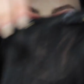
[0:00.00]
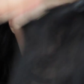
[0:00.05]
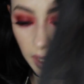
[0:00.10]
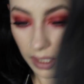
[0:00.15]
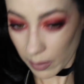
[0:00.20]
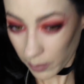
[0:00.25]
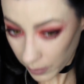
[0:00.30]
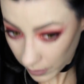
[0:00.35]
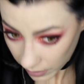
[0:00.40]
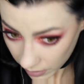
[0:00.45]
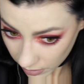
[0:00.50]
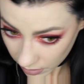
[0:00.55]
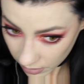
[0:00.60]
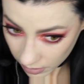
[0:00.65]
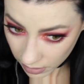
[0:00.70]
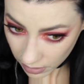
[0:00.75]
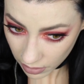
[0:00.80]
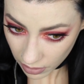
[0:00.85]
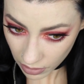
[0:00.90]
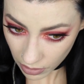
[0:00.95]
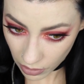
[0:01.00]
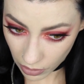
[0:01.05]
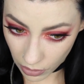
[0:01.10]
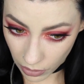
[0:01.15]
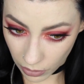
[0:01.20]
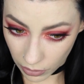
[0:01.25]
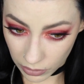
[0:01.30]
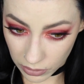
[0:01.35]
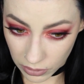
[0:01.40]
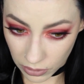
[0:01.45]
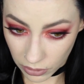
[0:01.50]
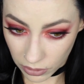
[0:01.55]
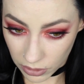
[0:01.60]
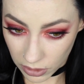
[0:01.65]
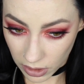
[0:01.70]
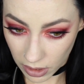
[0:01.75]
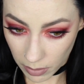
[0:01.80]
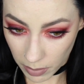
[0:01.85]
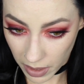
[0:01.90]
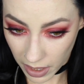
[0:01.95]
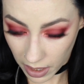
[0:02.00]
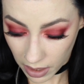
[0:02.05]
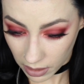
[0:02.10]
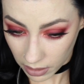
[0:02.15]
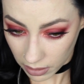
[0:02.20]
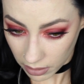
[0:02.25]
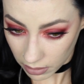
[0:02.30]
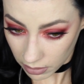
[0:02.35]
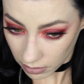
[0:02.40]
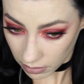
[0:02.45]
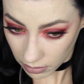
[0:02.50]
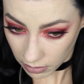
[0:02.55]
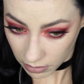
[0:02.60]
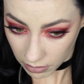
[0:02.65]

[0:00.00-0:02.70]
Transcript: clip also to the back.